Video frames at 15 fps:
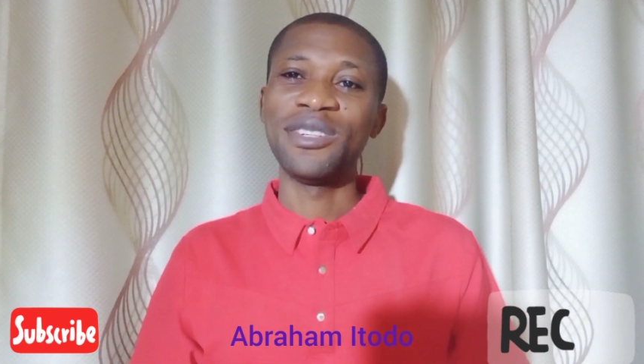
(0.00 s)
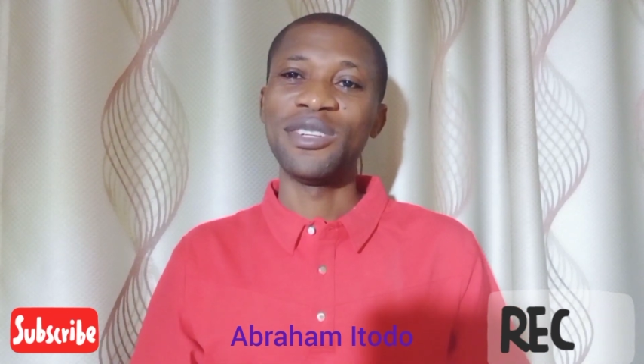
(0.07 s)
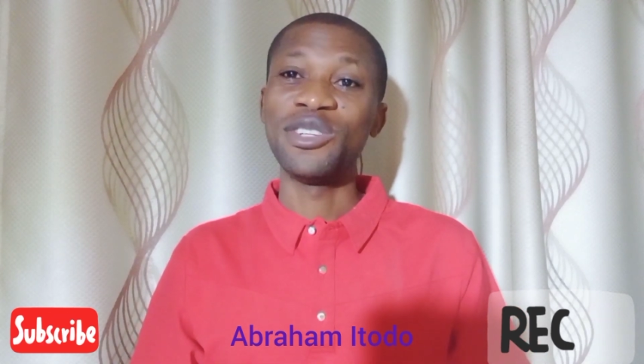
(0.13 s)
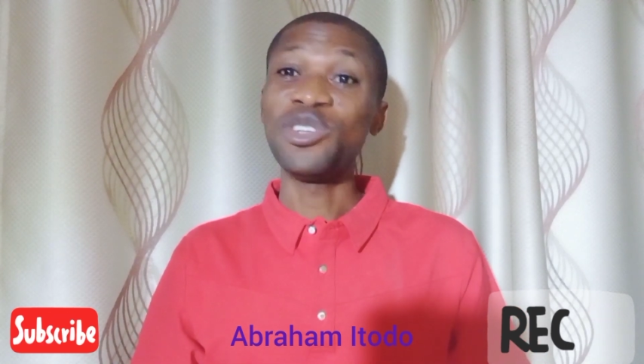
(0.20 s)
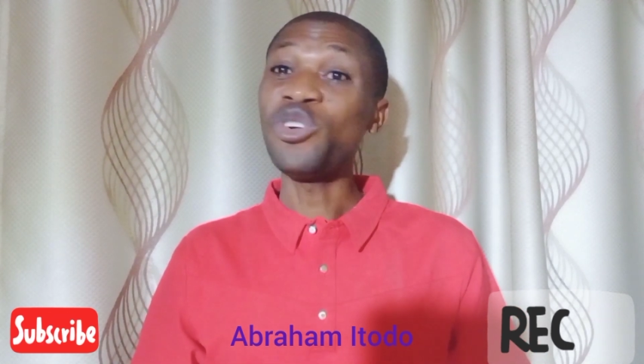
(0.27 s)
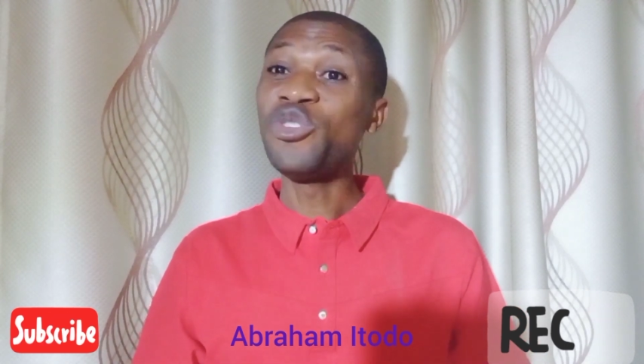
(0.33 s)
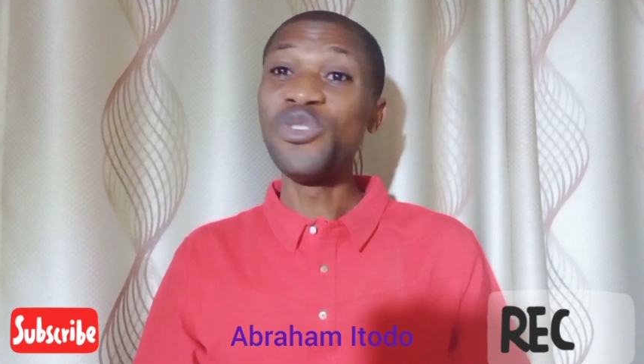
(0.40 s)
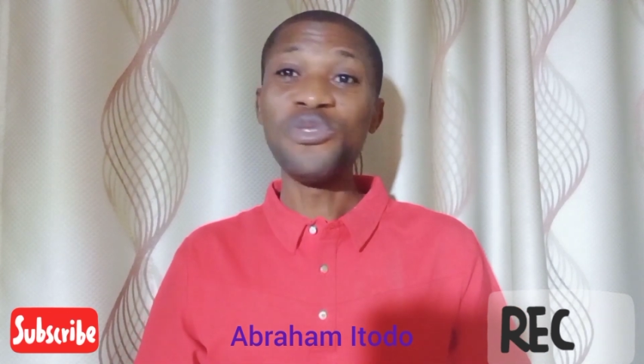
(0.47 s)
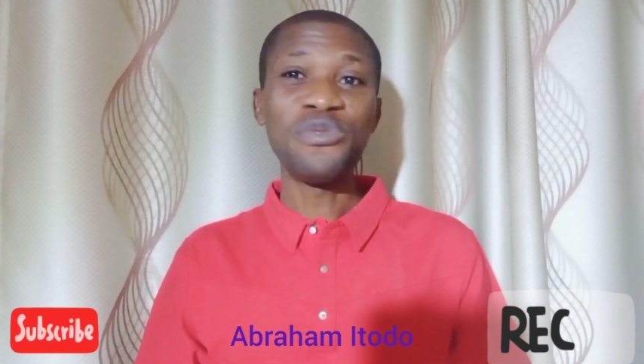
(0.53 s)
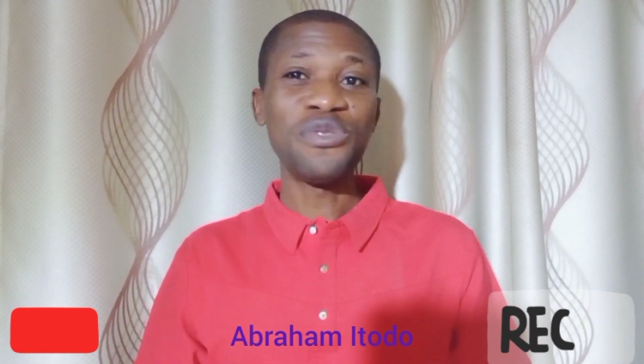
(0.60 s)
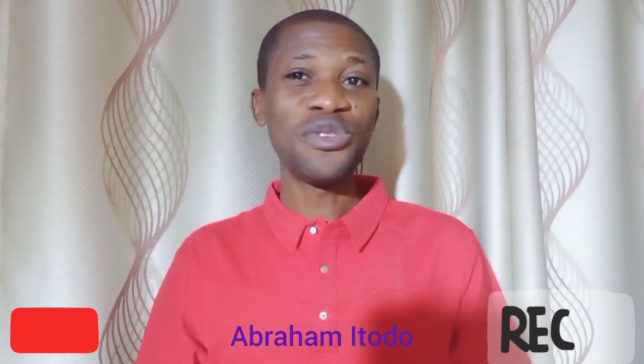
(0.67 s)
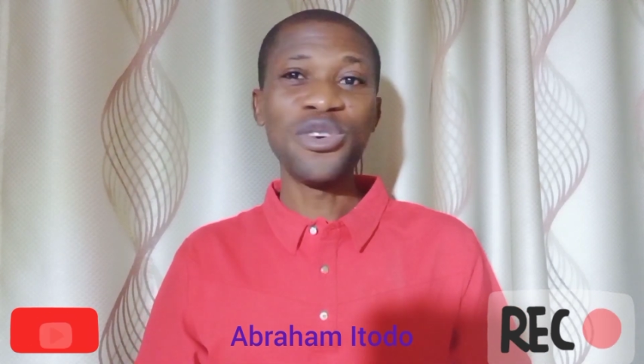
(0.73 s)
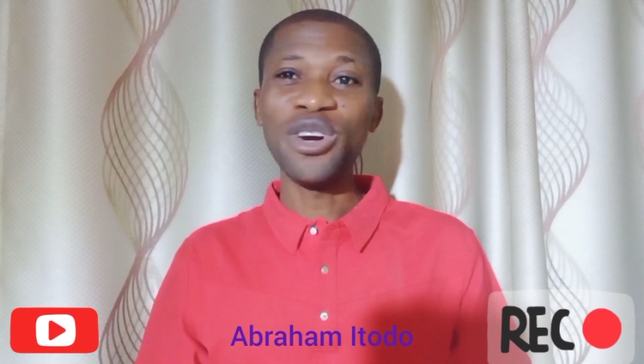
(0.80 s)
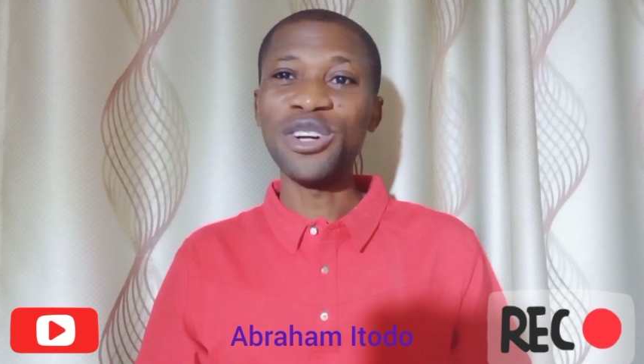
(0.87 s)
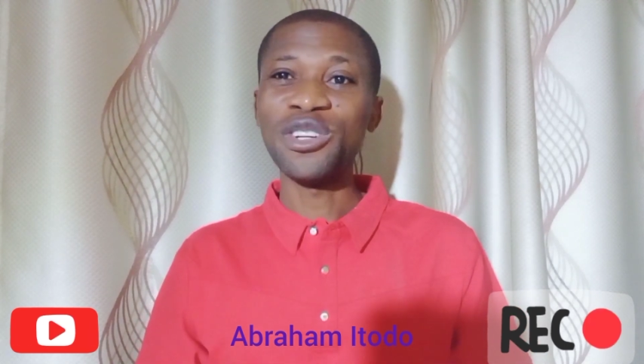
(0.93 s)
So you know if you
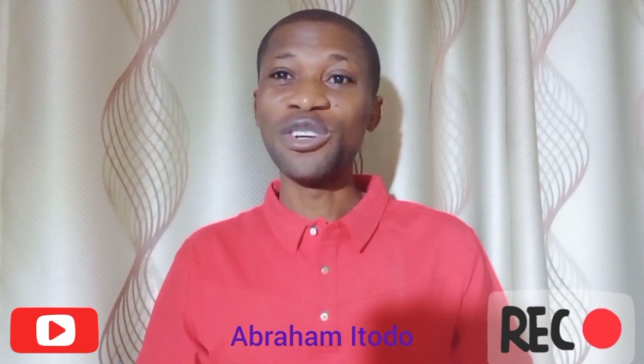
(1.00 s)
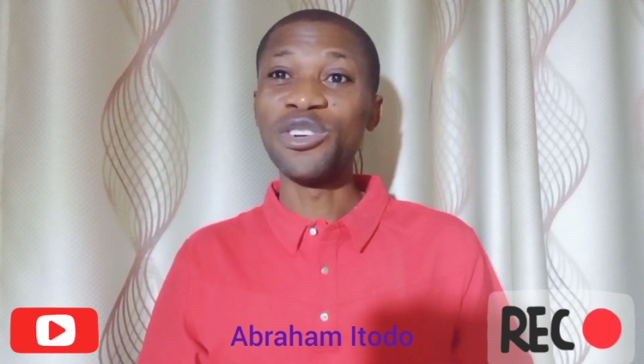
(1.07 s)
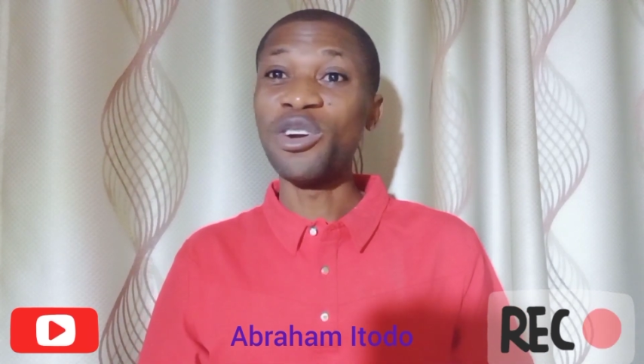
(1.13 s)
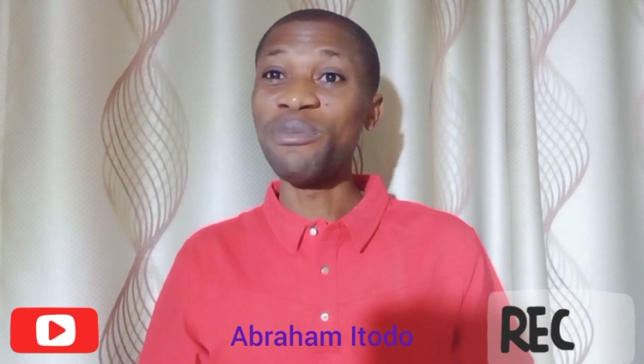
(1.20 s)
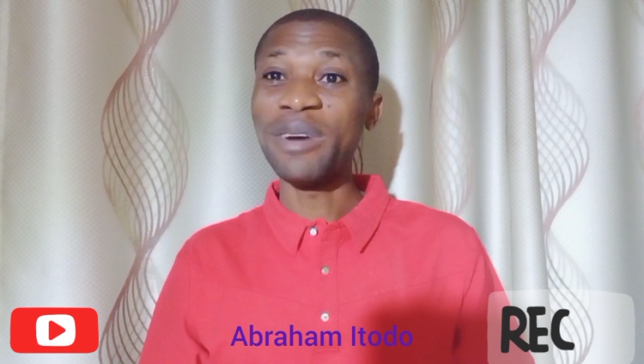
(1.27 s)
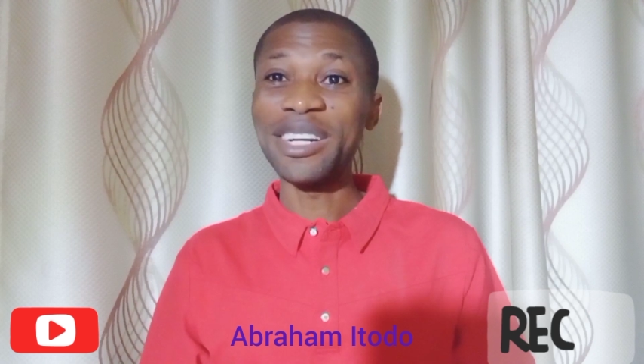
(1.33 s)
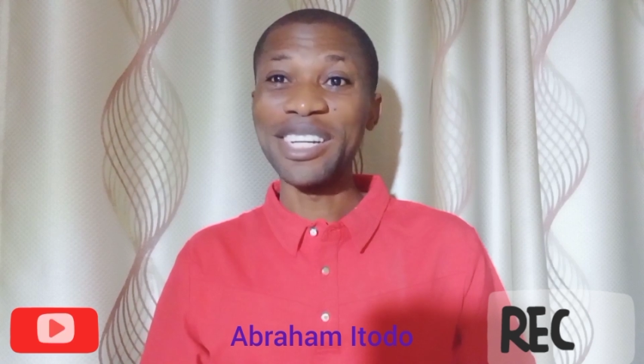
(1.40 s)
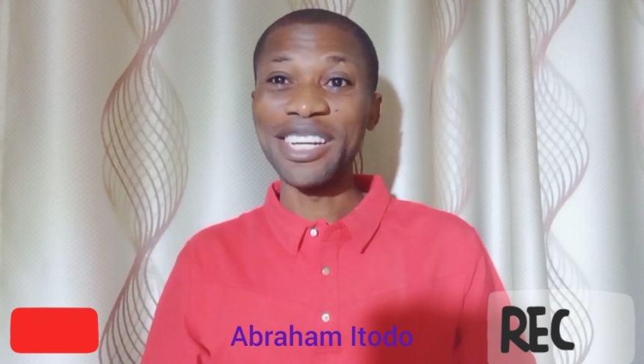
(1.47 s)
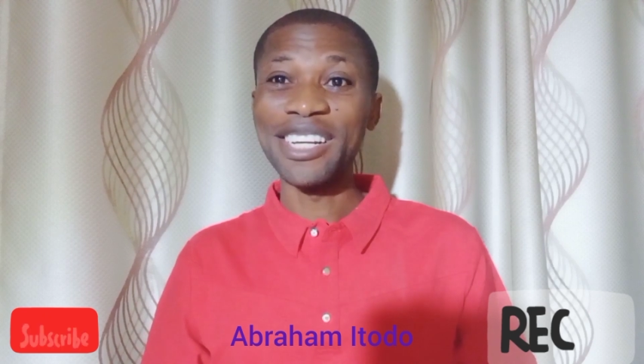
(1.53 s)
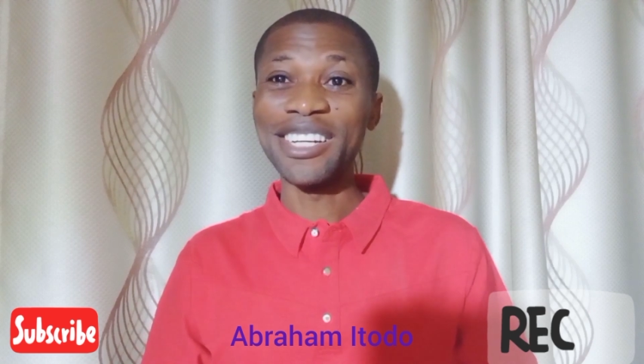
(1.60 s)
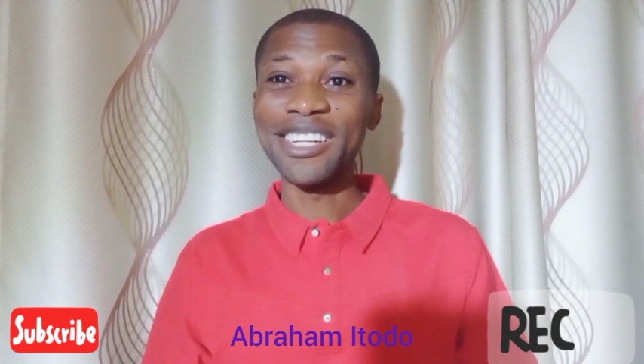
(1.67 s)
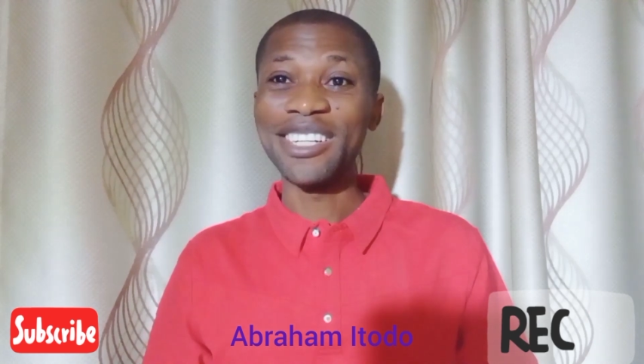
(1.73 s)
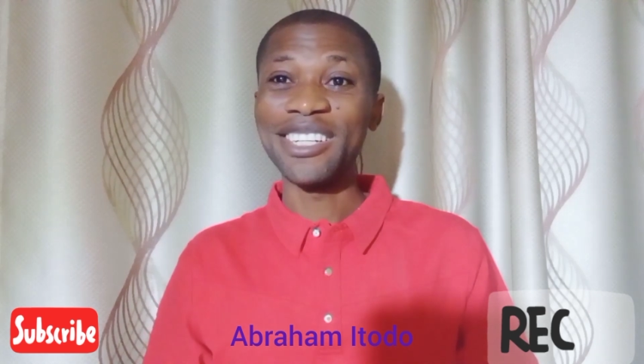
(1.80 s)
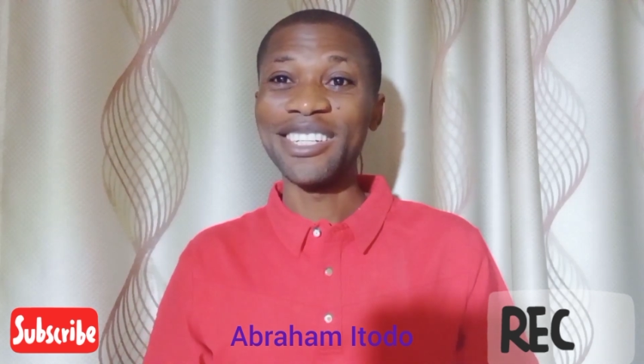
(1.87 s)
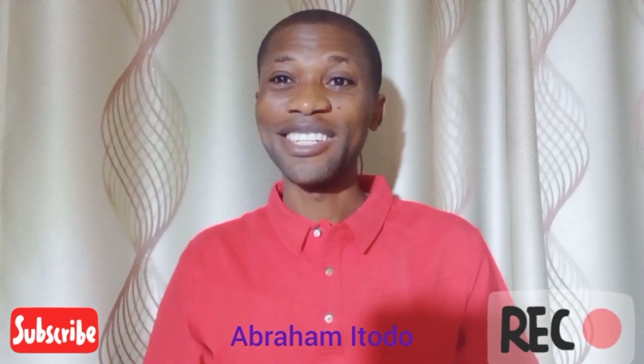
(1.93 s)
go out on normal
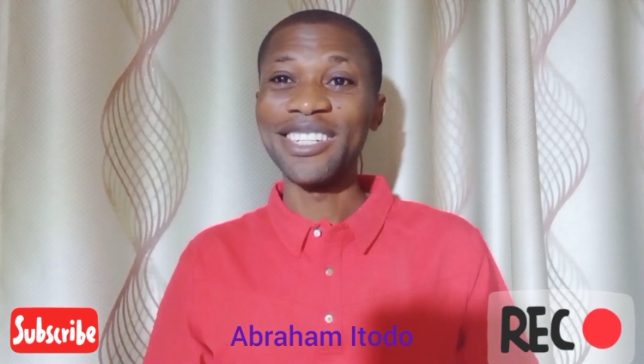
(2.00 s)
day.